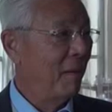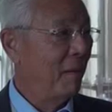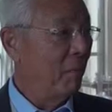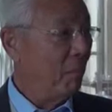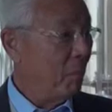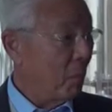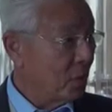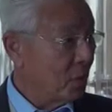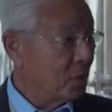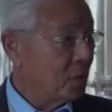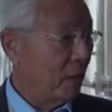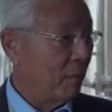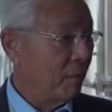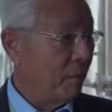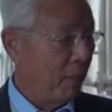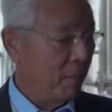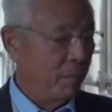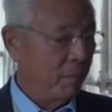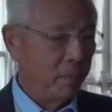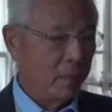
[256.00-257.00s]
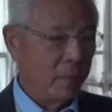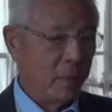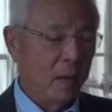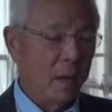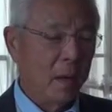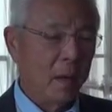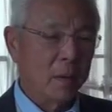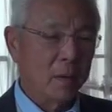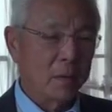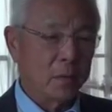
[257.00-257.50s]
Most of them.
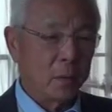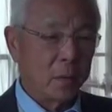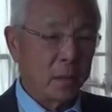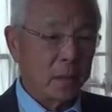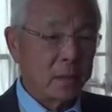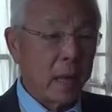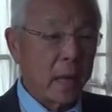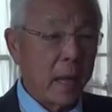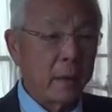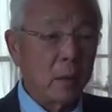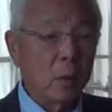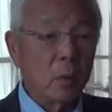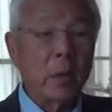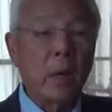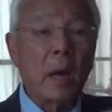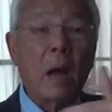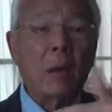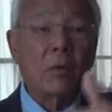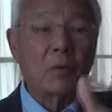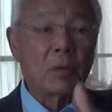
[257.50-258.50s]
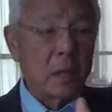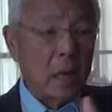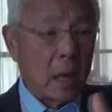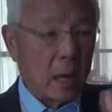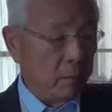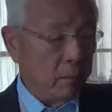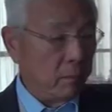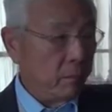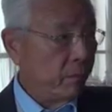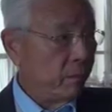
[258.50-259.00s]
So they start looking
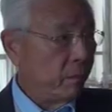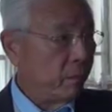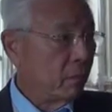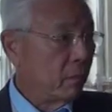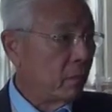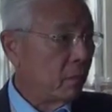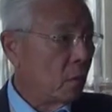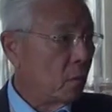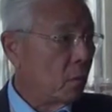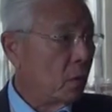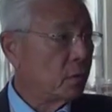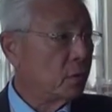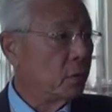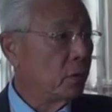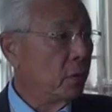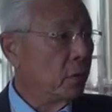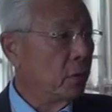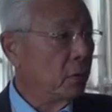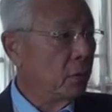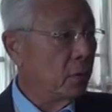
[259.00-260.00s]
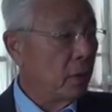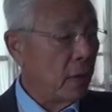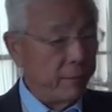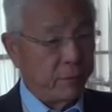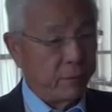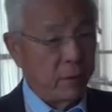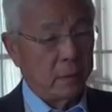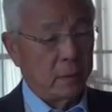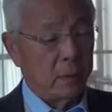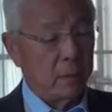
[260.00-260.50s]
outside. What to do?
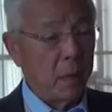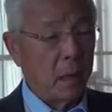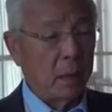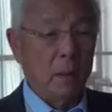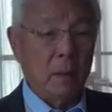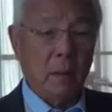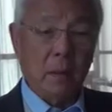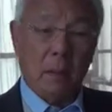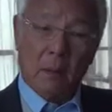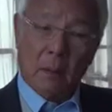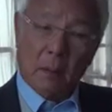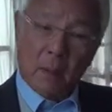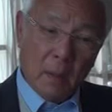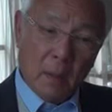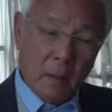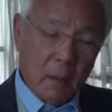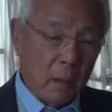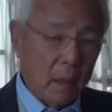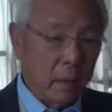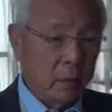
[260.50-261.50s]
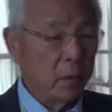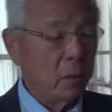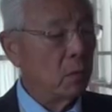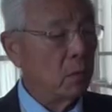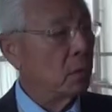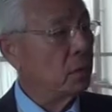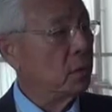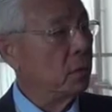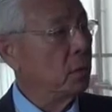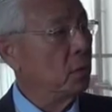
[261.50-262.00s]
I've got the money, I don't know
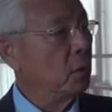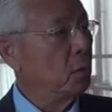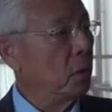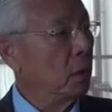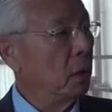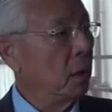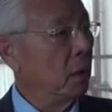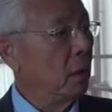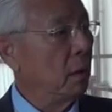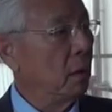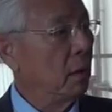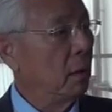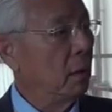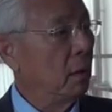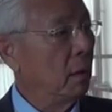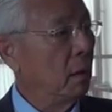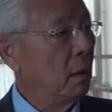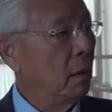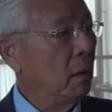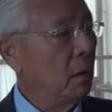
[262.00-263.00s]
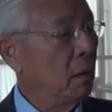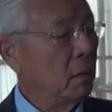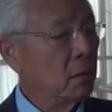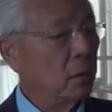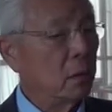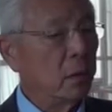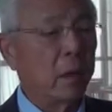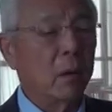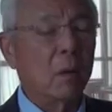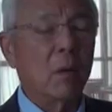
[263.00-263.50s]
what to do with it.
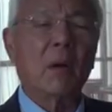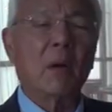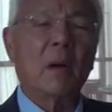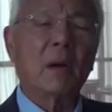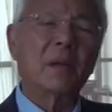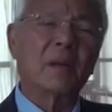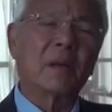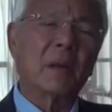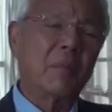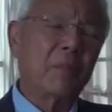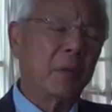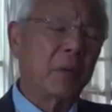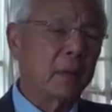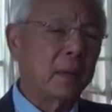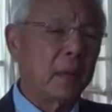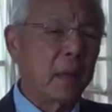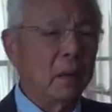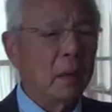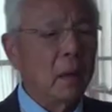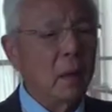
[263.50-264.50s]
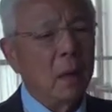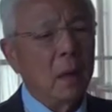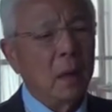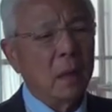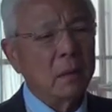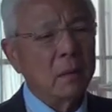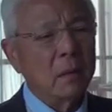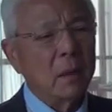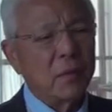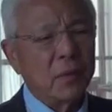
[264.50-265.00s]
So they go on something that
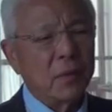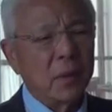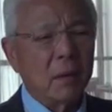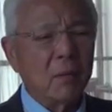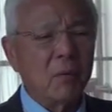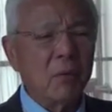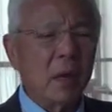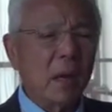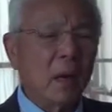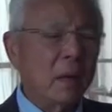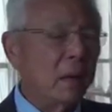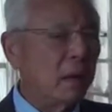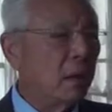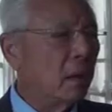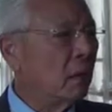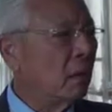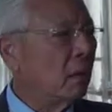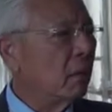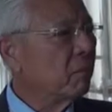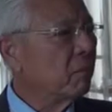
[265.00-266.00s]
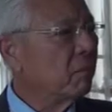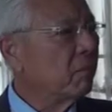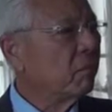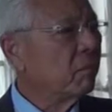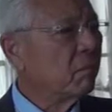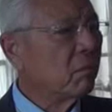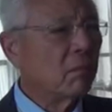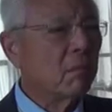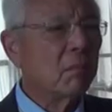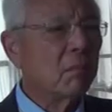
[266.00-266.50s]
nothing really
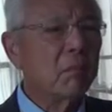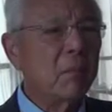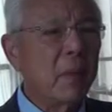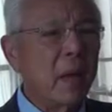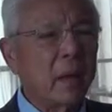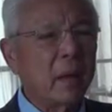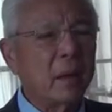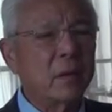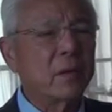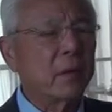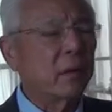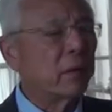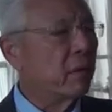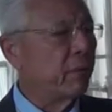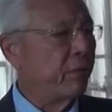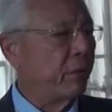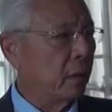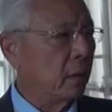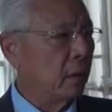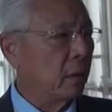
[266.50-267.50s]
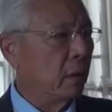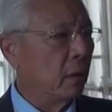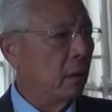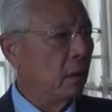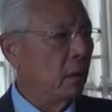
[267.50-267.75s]
make it significant.